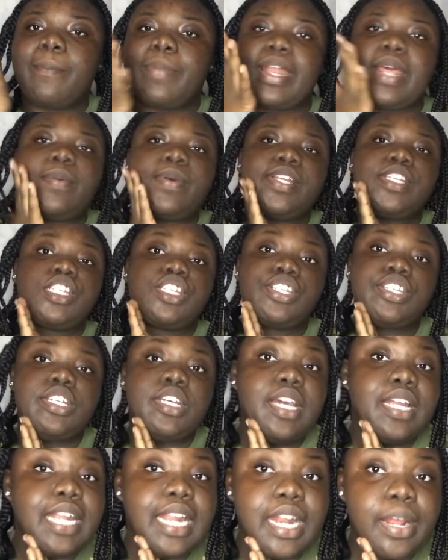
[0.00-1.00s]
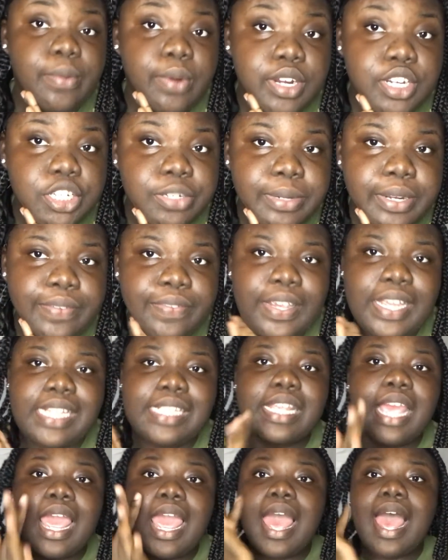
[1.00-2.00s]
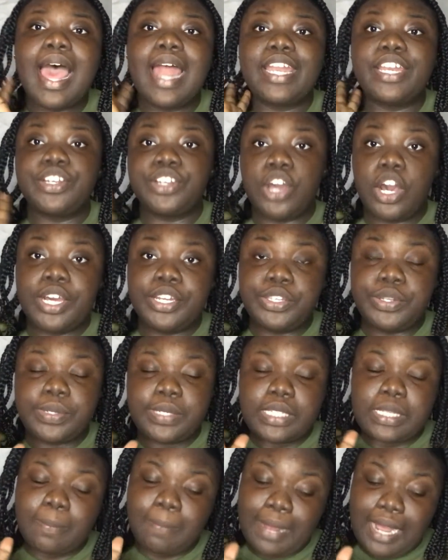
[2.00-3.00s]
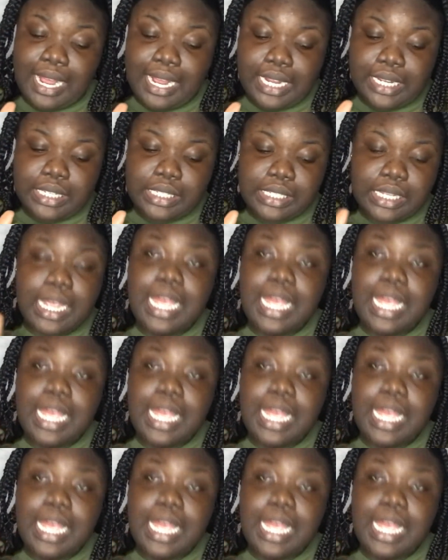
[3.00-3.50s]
but I want to show you that I washed my face. I did not use the mask.